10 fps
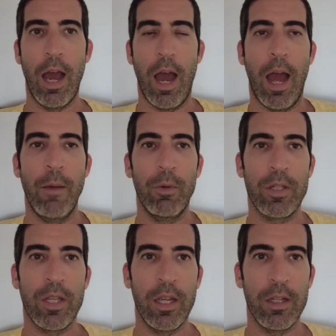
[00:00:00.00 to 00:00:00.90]
I
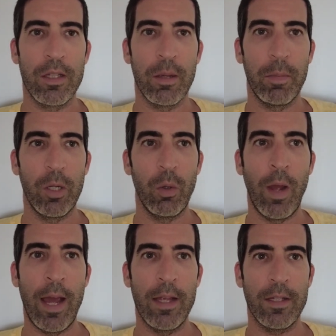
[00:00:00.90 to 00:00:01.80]
would say it's somebody who
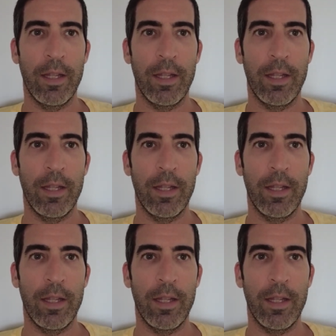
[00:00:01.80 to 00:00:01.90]
has